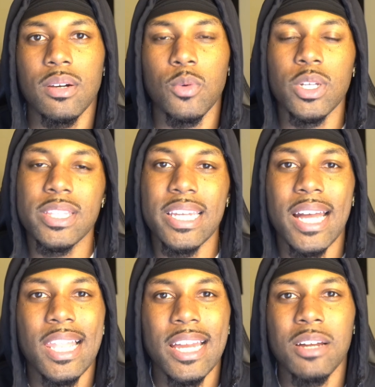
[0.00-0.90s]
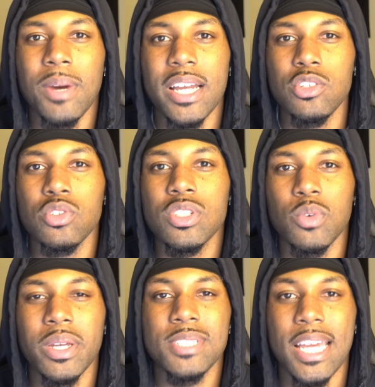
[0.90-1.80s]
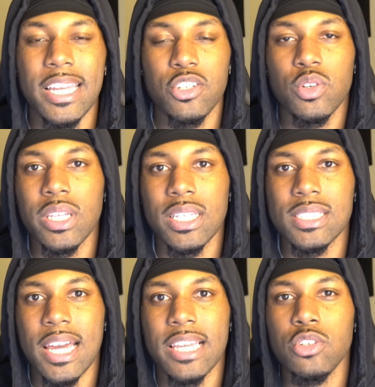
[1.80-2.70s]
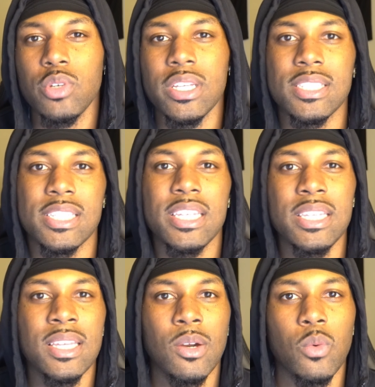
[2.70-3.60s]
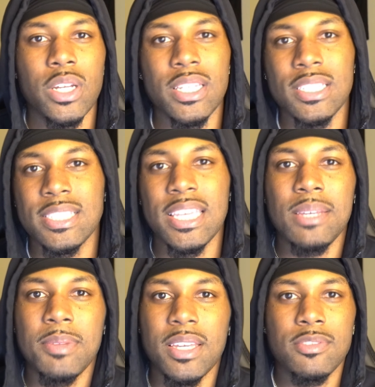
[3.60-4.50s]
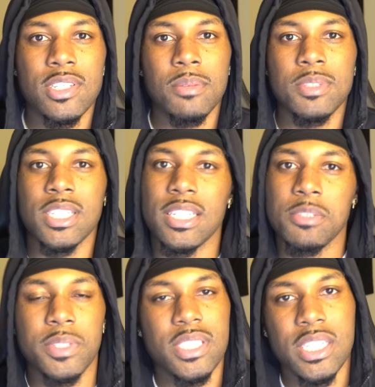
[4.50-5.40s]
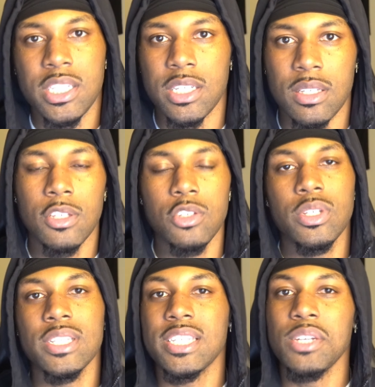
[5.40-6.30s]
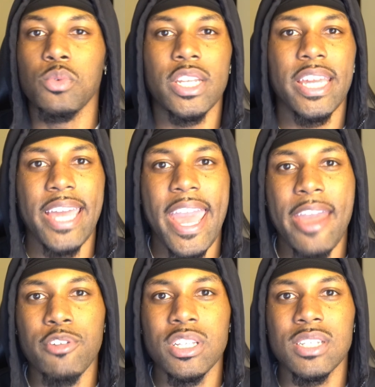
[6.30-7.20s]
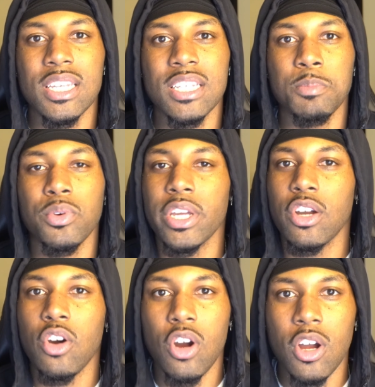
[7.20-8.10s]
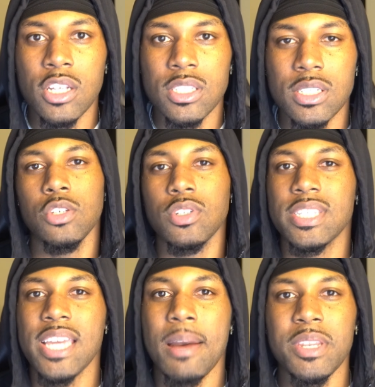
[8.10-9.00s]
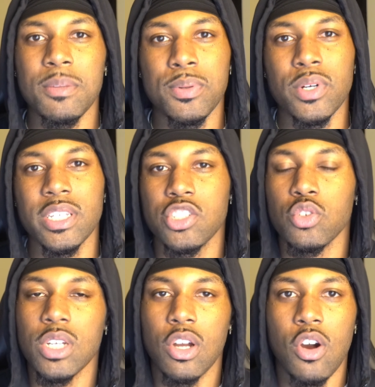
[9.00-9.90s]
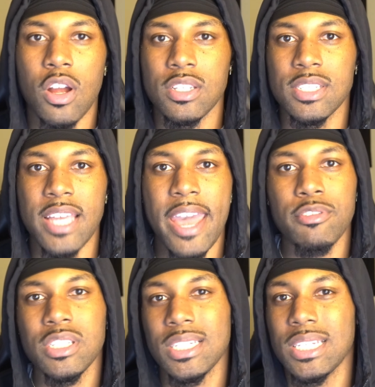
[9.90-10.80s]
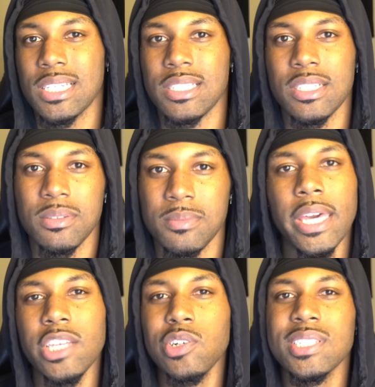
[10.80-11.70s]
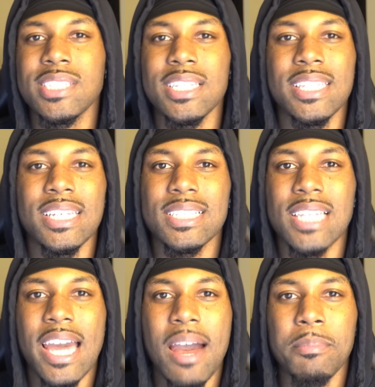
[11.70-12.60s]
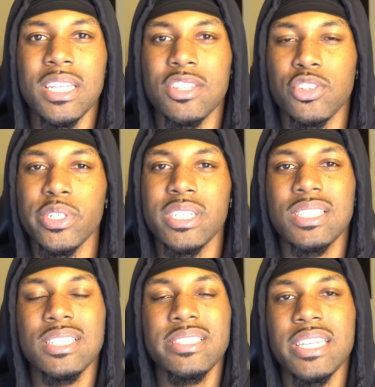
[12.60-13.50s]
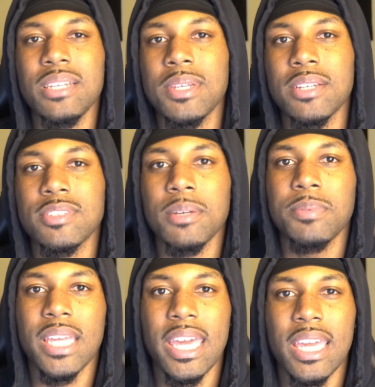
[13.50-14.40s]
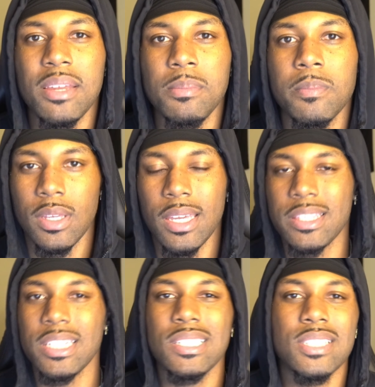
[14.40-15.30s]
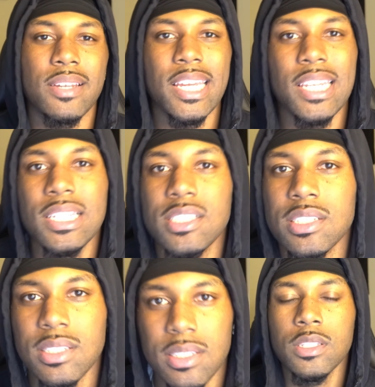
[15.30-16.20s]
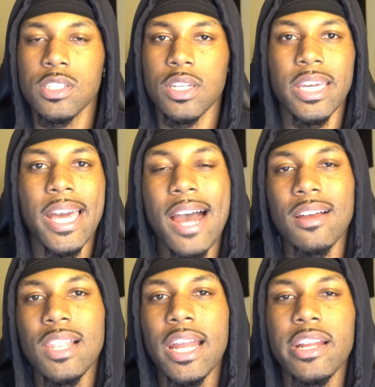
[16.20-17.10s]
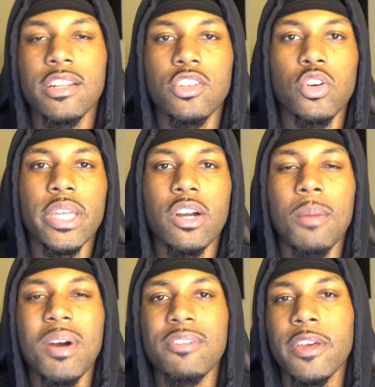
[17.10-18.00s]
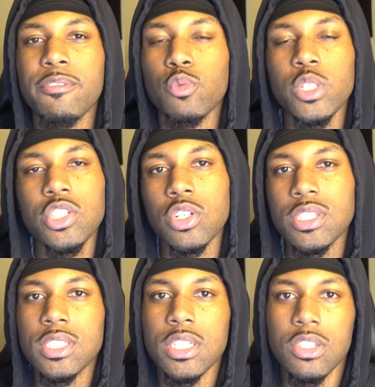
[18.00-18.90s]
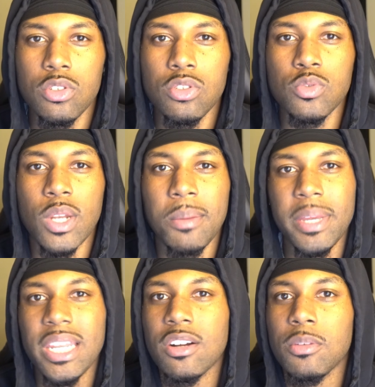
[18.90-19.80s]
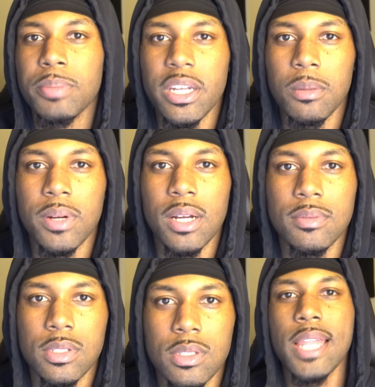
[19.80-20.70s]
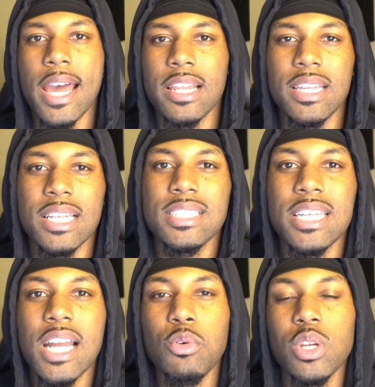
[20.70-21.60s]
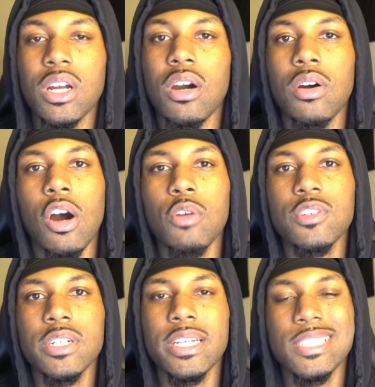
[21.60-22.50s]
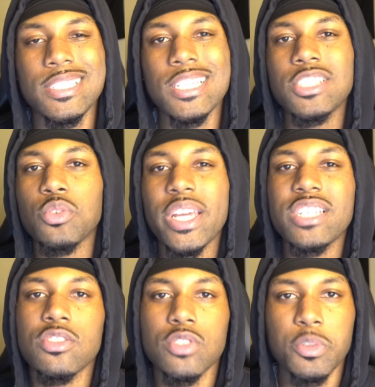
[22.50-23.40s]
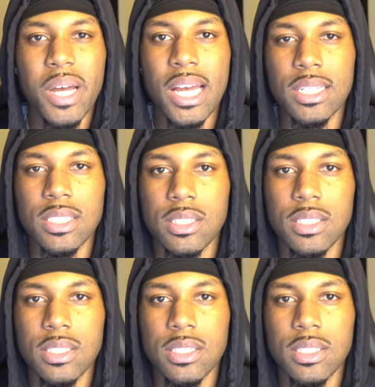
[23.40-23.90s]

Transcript: One thing I like about using the website Doink is like you can see what this team gives up to this position. You can see what they average against point guards. You can see how many points shooting guards is averaging against them. And you can see things like how many threes this team gives up a game and things of that nature. So yeah, Outlier and Doink are my favorite resources to use when I'm betting on player props. Now the next thing I want to go over is situational spots.